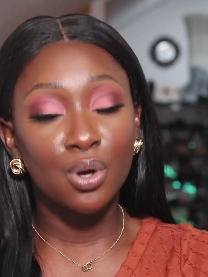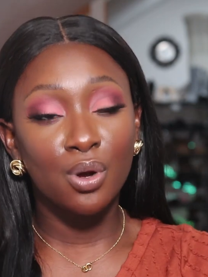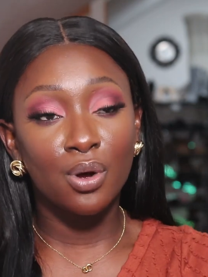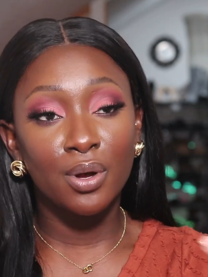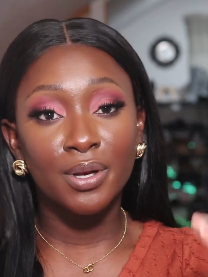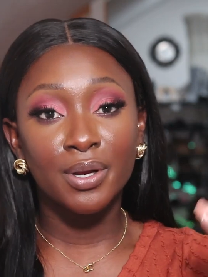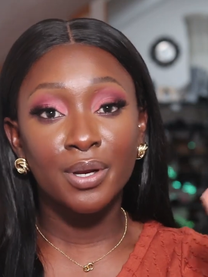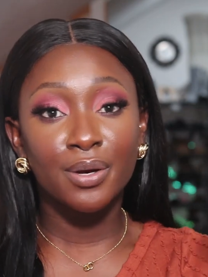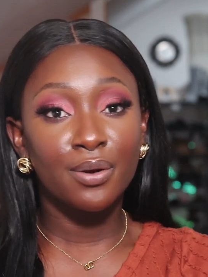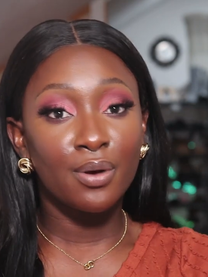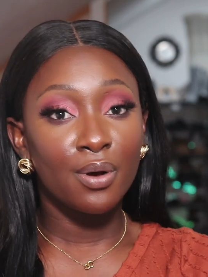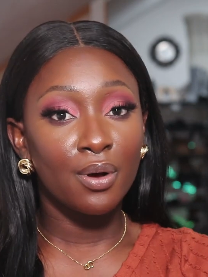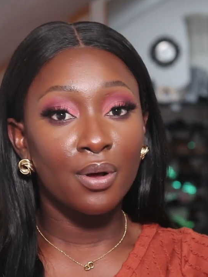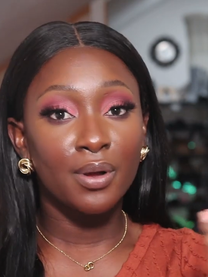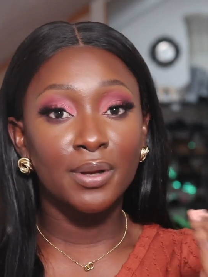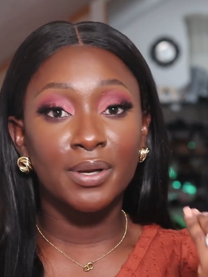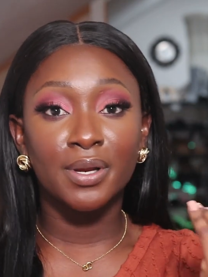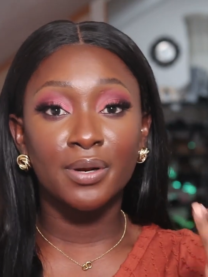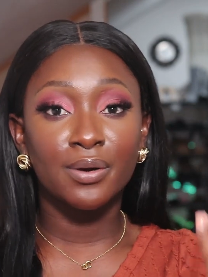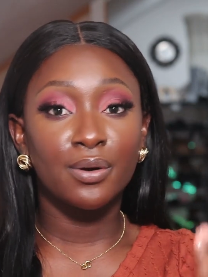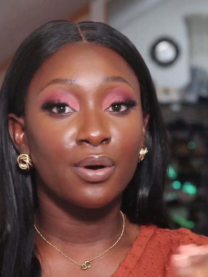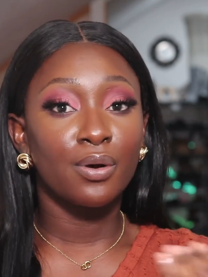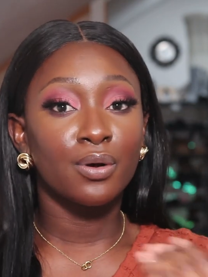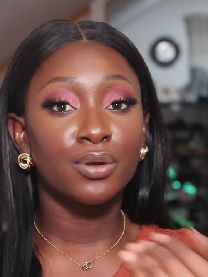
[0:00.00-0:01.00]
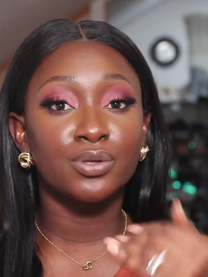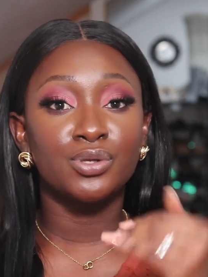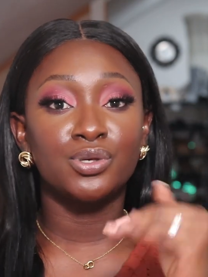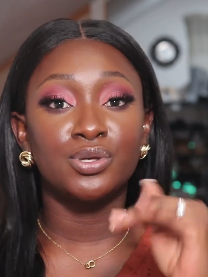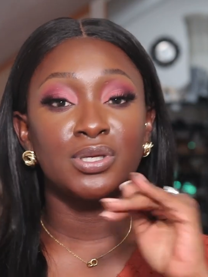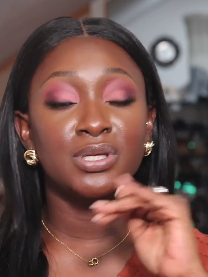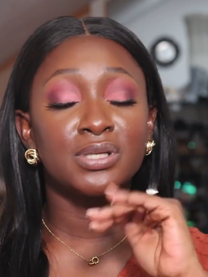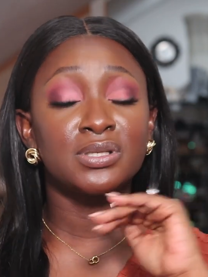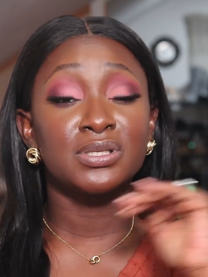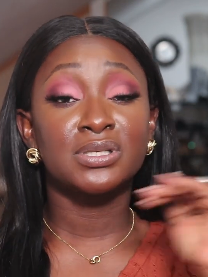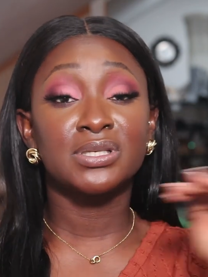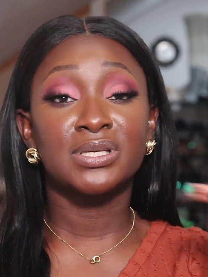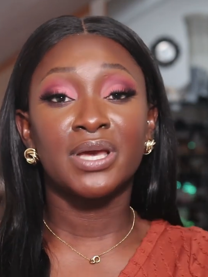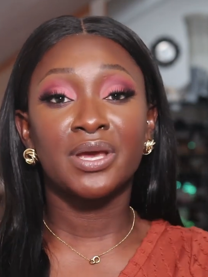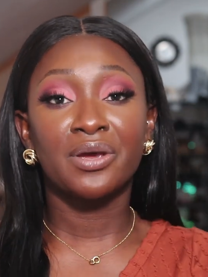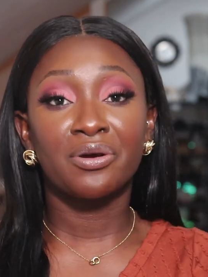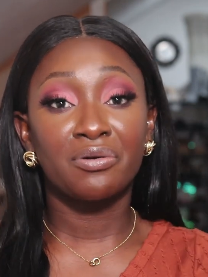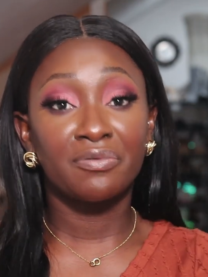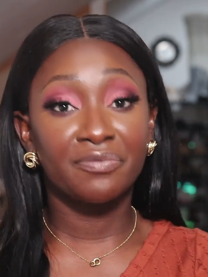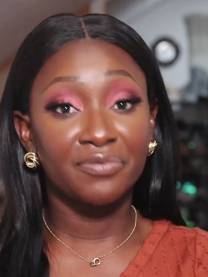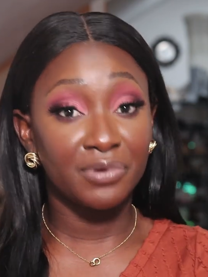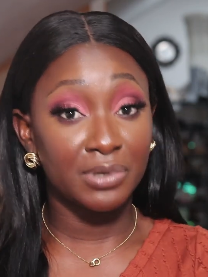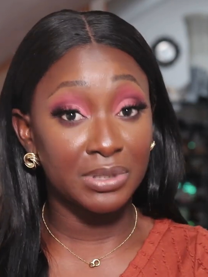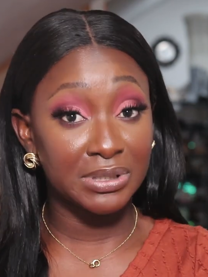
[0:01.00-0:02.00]
on and on and on. You need to take
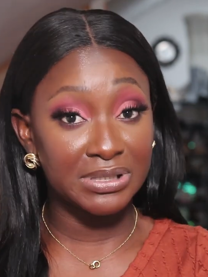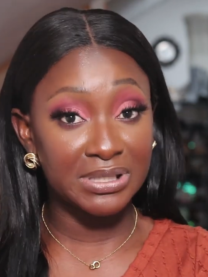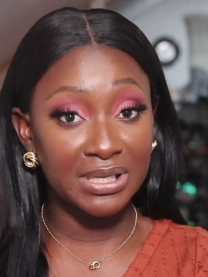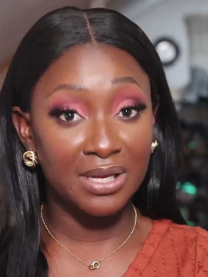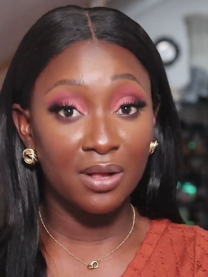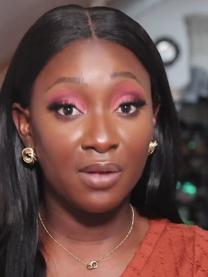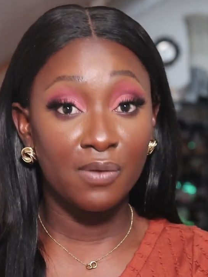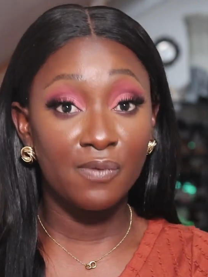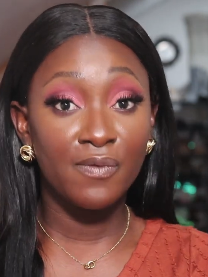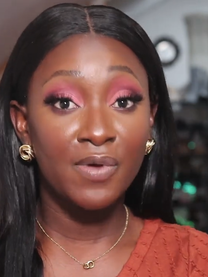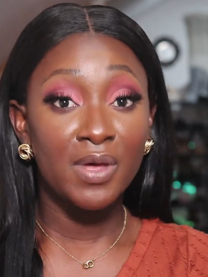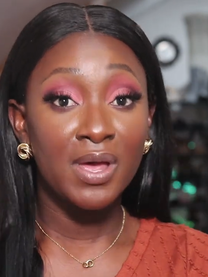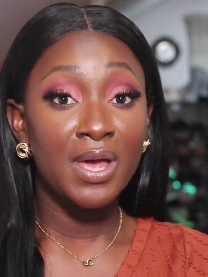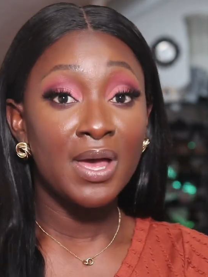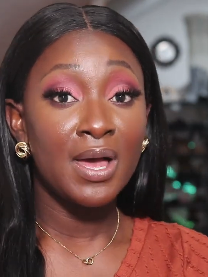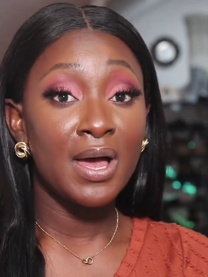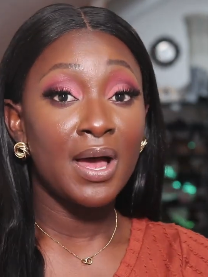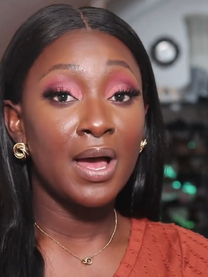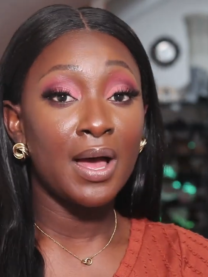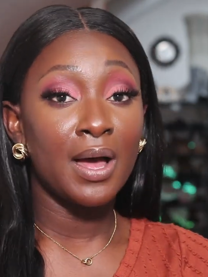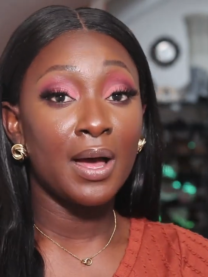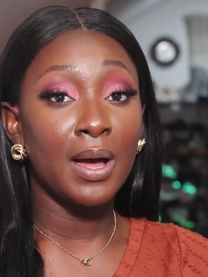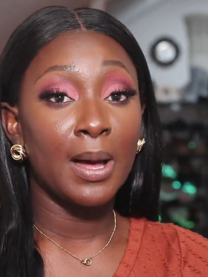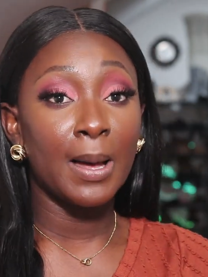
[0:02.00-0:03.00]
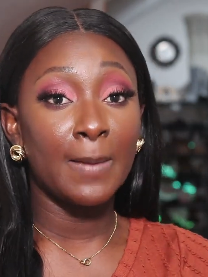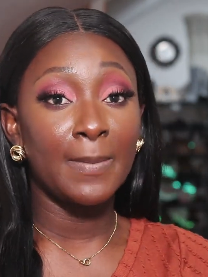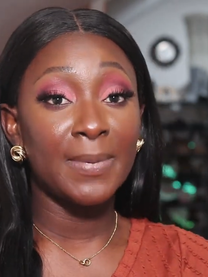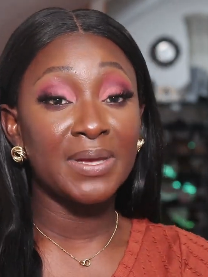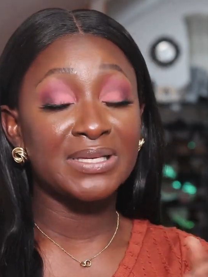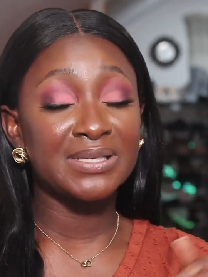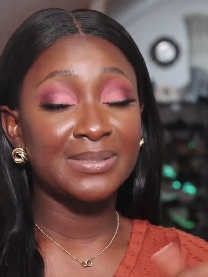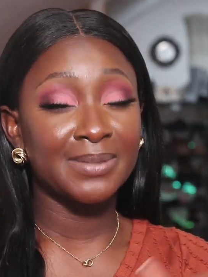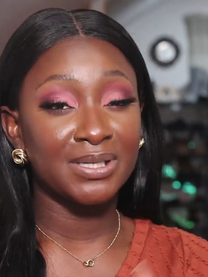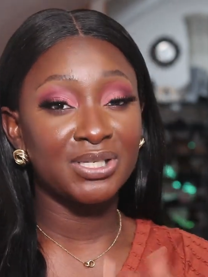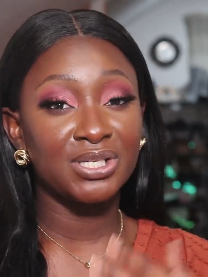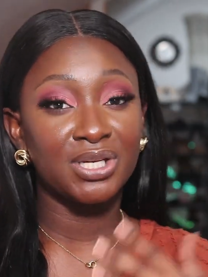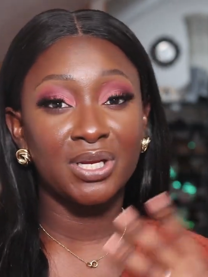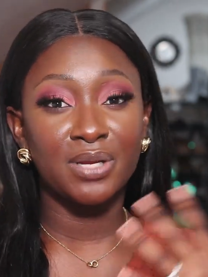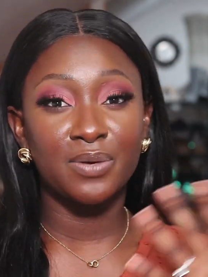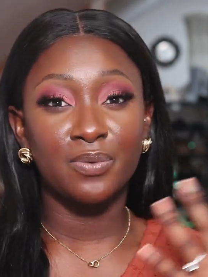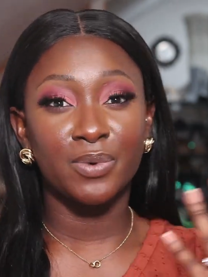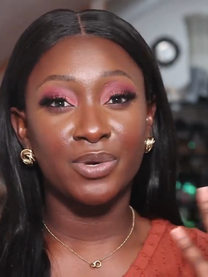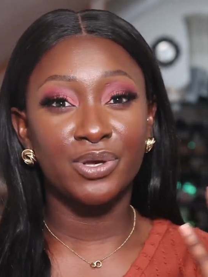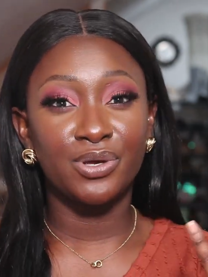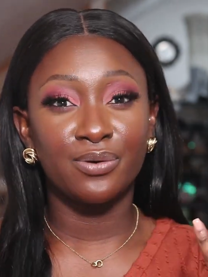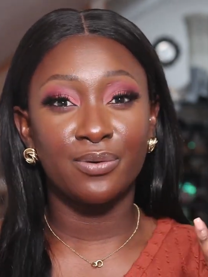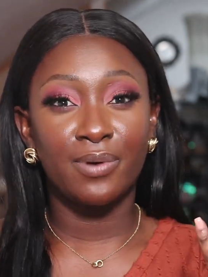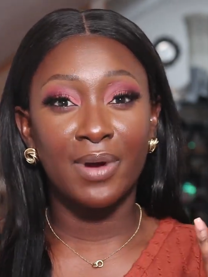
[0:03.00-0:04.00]
care of yourself, um, especially
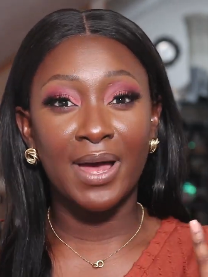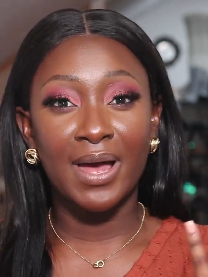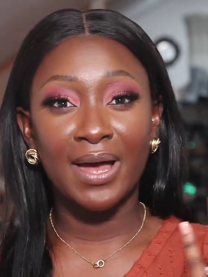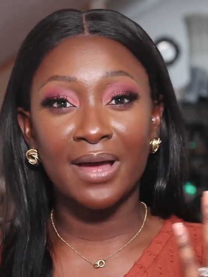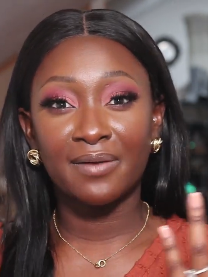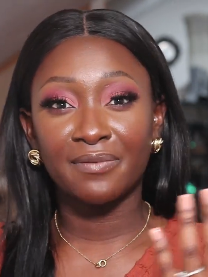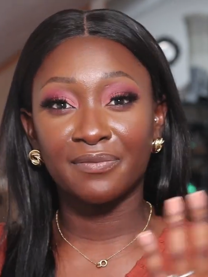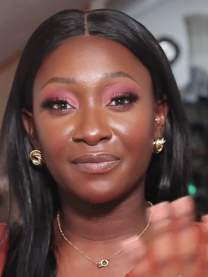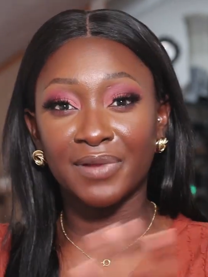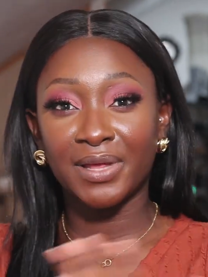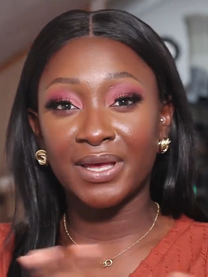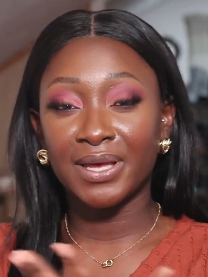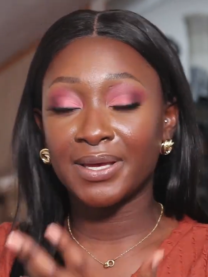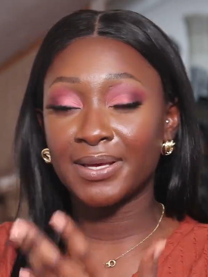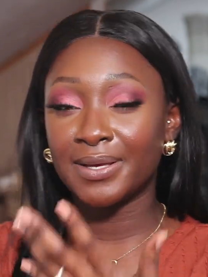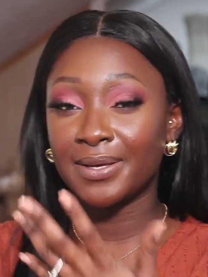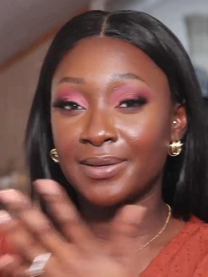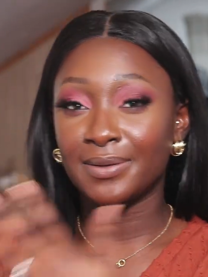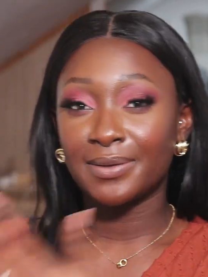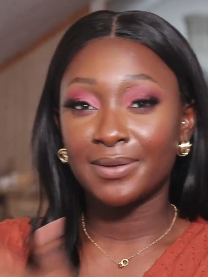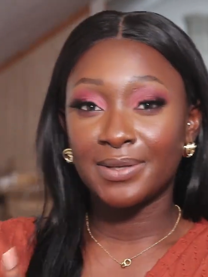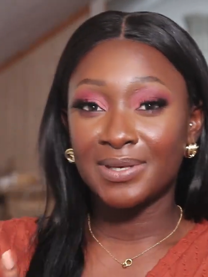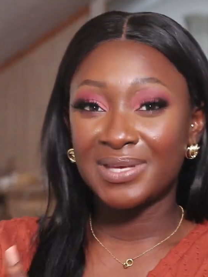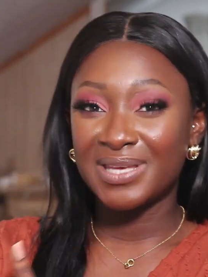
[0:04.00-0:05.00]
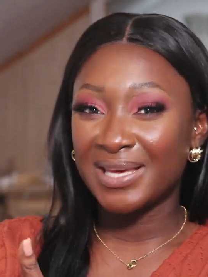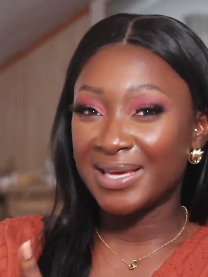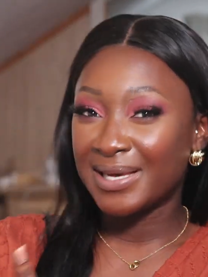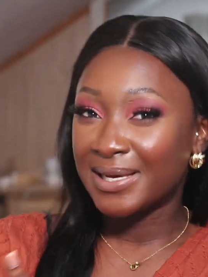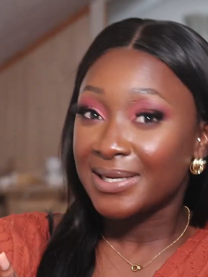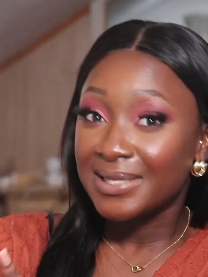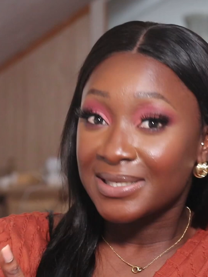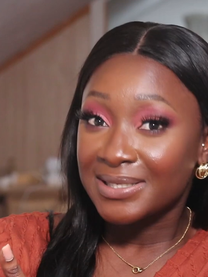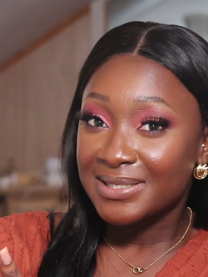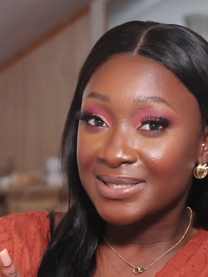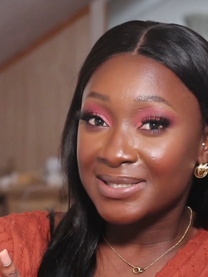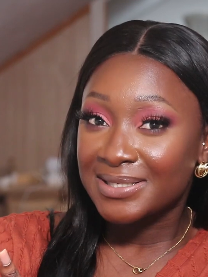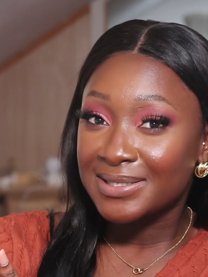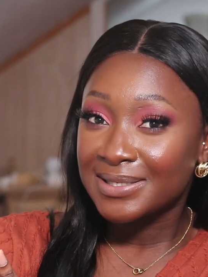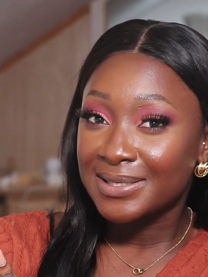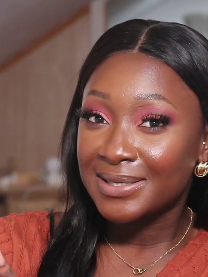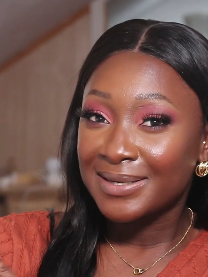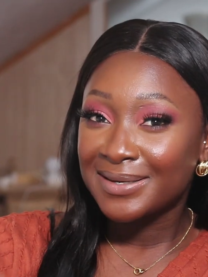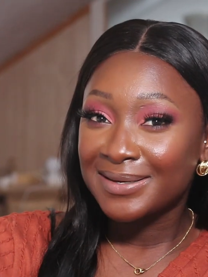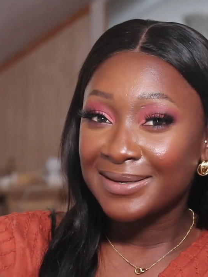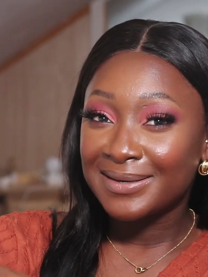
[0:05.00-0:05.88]
when you have like kids.